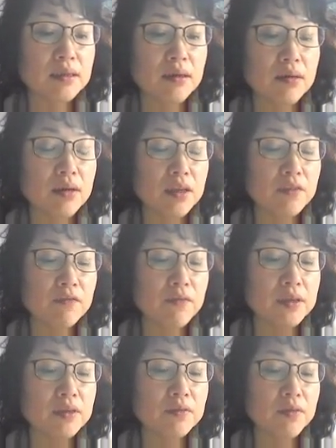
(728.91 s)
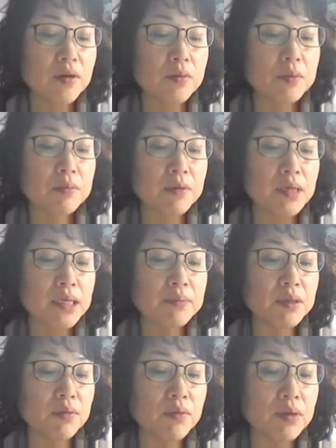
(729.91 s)
the effect of
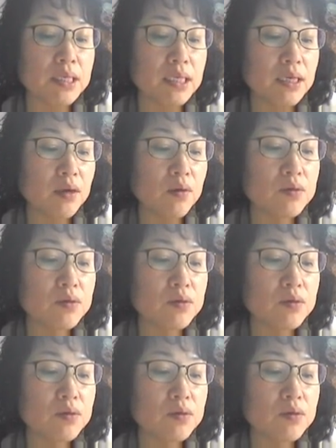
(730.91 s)
flip learning